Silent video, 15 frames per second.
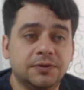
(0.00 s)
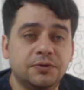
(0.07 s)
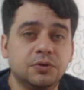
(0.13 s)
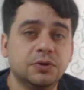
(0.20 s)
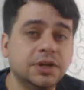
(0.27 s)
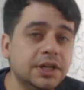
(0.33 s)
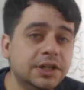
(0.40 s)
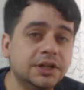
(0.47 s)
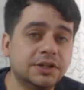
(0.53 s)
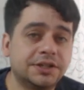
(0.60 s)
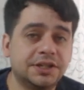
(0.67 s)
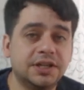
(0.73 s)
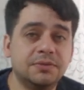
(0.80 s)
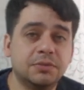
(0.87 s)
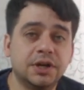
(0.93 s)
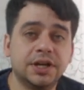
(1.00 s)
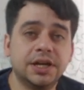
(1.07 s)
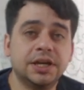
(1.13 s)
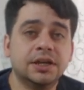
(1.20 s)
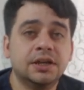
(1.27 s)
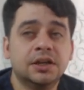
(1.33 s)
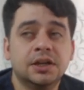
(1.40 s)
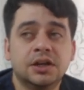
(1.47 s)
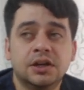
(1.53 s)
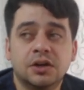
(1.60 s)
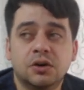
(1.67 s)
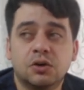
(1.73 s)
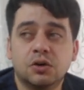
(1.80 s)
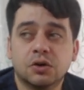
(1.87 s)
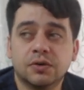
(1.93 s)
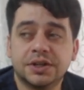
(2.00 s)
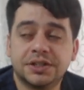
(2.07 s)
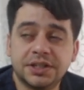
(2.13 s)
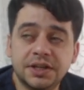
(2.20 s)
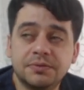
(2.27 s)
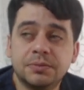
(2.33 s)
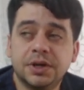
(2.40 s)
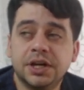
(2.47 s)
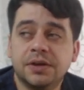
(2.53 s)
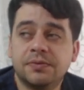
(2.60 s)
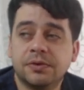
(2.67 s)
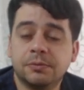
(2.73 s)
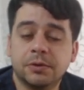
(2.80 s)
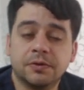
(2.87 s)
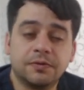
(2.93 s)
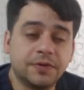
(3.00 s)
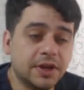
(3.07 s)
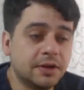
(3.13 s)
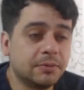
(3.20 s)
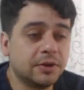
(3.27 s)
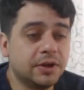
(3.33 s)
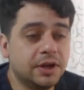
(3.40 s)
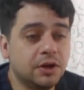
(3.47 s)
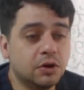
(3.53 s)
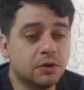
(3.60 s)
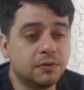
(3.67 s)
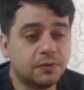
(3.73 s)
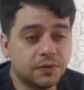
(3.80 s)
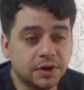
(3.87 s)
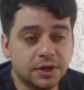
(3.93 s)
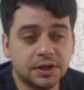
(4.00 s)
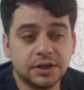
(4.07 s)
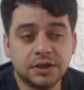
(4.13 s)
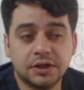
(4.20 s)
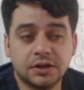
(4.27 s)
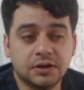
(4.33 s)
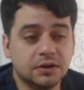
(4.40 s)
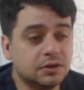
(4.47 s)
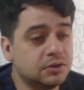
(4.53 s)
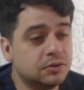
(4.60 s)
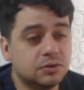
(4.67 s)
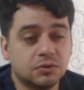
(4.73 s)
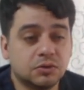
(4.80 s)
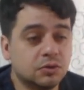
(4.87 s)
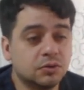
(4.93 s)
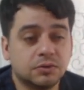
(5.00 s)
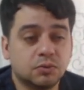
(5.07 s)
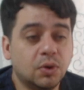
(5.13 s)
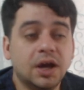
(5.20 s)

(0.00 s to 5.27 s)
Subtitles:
If you need to send money or receive money from your family or friend or